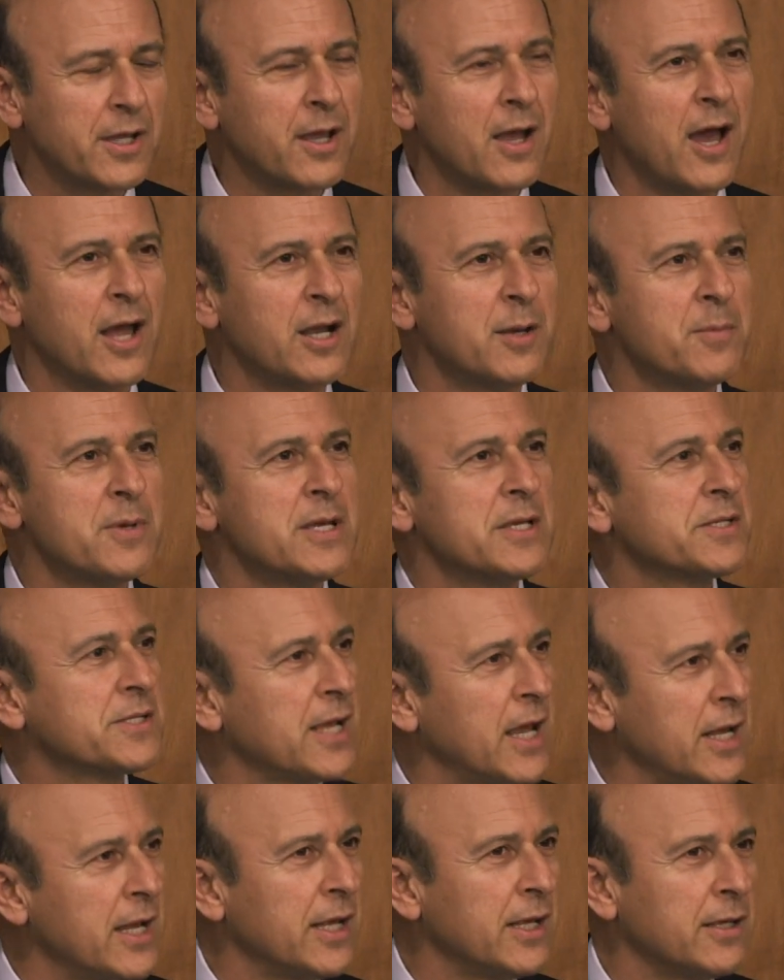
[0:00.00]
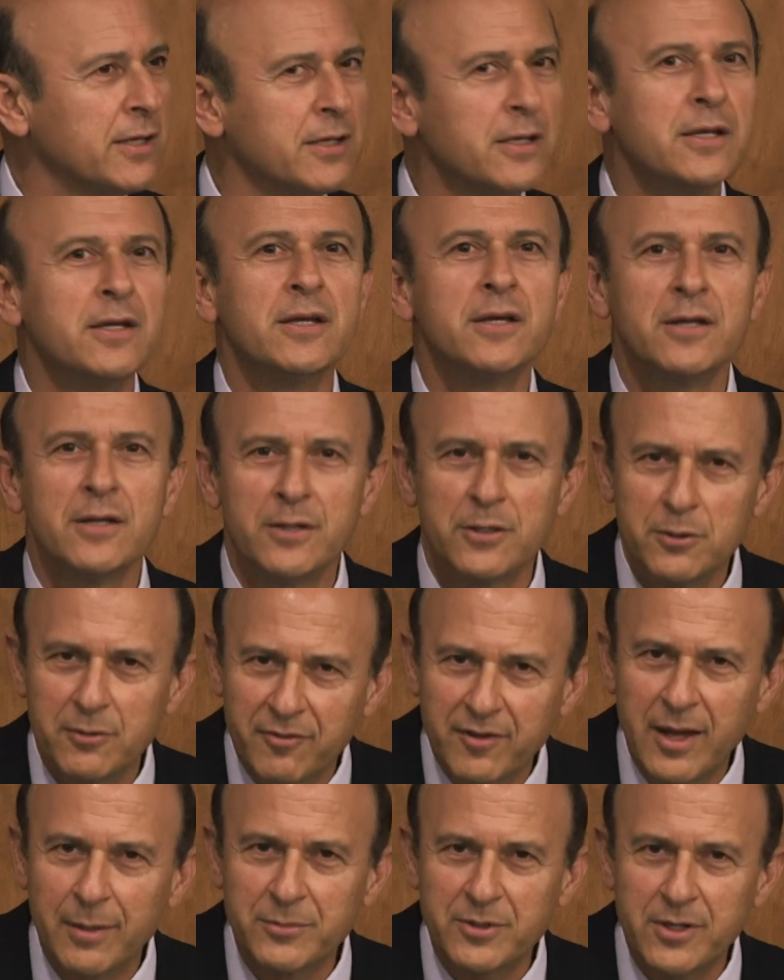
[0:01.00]
economy is heading,
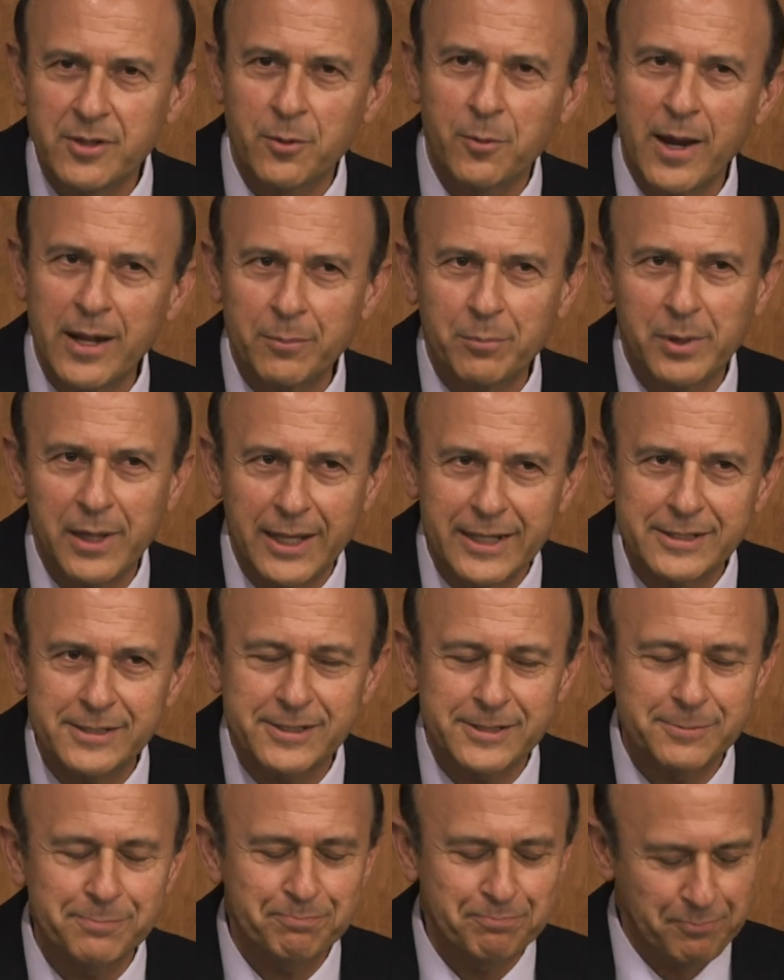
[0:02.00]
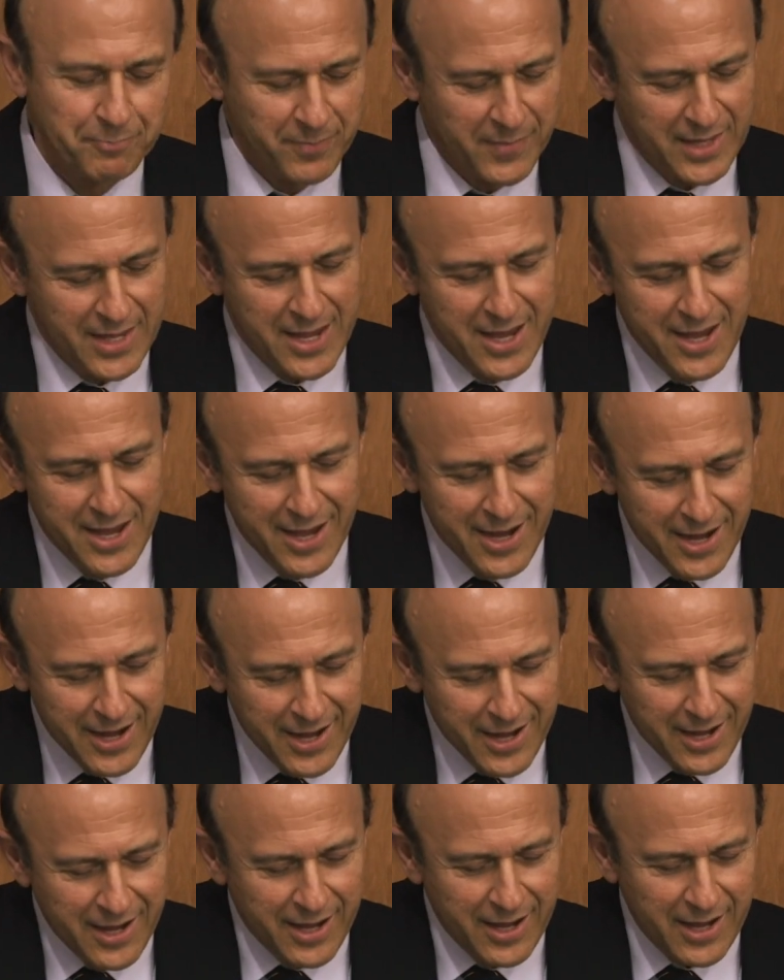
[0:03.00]
you've come to the right place.
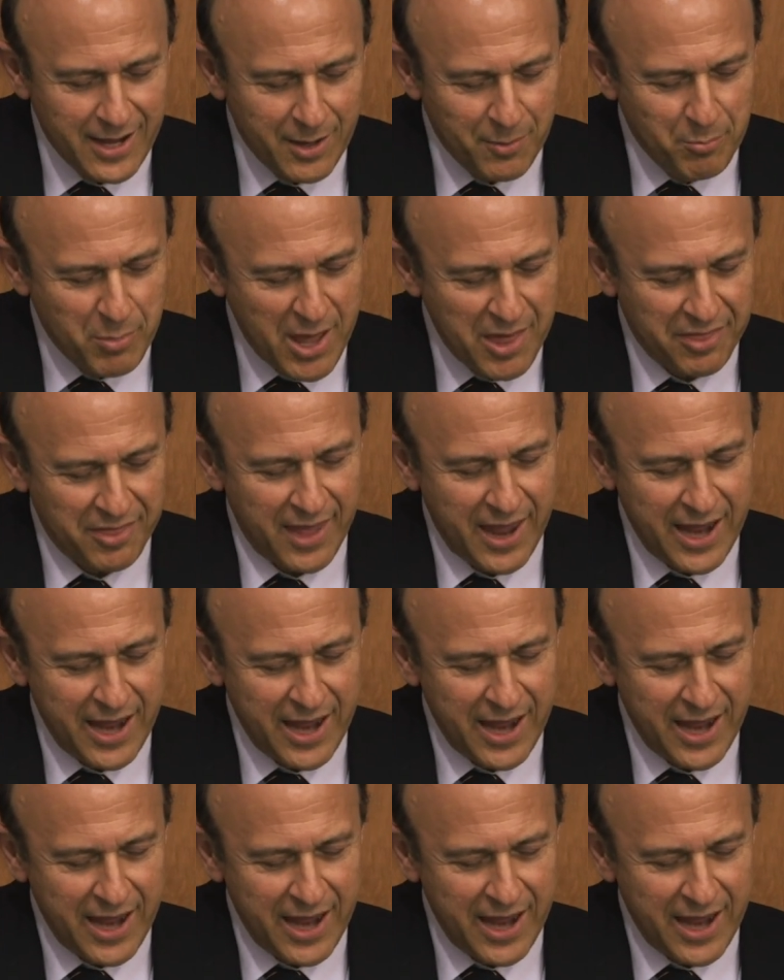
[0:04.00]
Beth